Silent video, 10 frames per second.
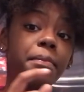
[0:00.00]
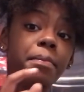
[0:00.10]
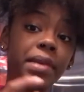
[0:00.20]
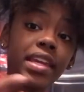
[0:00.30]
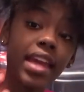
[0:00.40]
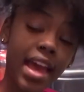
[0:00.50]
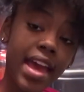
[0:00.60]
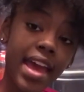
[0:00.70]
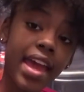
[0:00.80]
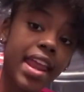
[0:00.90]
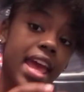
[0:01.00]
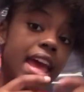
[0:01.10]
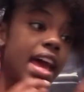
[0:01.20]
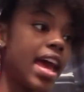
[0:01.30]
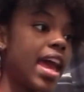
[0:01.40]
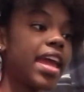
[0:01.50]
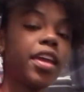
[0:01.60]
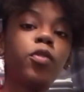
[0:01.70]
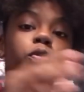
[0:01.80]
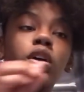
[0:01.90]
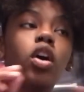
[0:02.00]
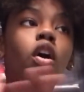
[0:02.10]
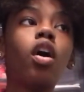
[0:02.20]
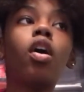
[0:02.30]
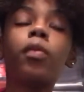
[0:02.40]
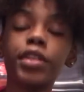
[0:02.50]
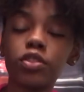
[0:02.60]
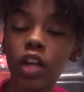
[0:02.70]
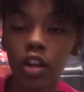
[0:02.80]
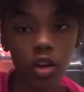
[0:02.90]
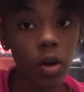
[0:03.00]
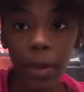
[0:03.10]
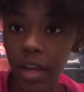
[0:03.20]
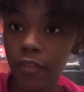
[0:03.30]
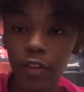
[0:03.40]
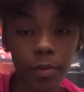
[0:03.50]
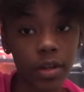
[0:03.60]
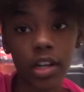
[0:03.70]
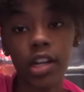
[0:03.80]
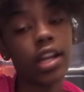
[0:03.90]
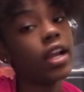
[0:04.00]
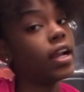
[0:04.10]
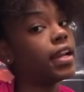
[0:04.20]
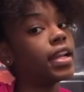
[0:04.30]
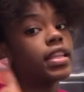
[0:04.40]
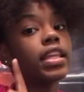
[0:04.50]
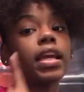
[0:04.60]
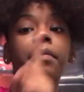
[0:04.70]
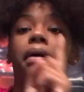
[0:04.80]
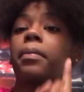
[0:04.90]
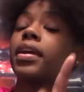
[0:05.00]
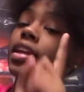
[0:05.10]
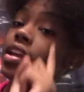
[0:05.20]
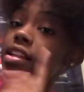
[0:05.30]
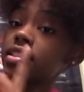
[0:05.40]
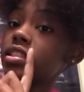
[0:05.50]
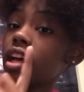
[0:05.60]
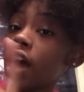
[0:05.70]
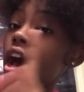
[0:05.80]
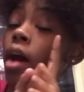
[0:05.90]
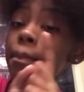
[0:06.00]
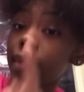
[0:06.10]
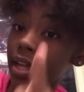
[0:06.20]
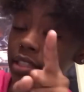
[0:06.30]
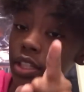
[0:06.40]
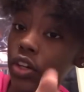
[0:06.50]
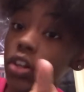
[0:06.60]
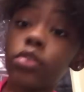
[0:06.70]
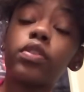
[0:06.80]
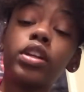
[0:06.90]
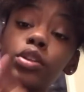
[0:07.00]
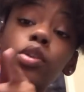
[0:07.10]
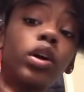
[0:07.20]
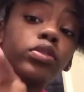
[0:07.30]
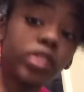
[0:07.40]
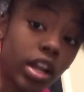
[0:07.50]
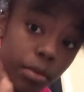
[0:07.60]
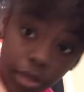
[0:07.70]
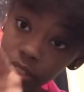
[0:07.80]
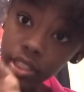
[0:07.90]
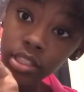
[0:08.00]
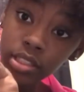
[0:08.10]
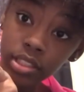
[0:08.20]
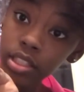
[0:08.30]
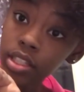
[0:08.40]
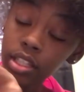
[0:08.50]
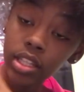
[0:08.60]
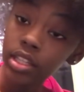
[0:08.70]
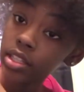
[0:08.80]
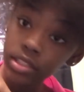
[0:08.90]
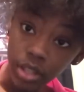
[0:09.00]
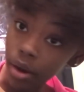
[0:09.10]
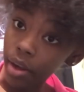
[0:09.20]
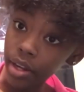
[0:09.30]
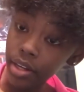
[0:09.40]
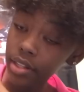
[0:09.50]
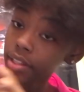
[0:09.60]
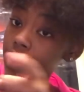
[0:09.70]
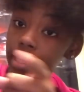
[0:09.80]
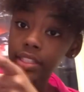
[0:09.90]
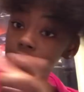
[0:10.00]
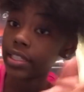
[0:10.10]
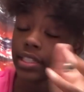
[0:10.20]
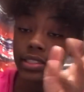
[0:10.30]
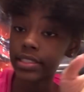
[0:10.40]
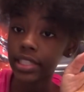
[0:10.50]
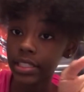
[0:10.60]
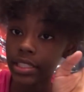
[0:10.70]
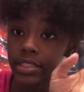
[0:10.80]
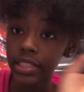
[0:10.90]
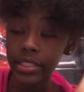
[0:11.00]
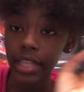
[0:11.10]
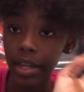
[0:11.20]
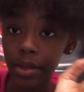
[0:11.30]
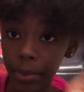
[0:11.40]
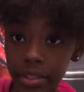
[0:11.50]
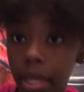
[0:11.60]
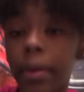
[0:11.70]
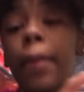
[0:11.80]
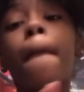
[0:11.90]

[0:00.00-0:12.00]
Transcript: B had, A would always try to go back and forth with her. Now the thing about me is, I'm not the girlfriend you gonna try to bully. Sorry, it's not gonna work that way.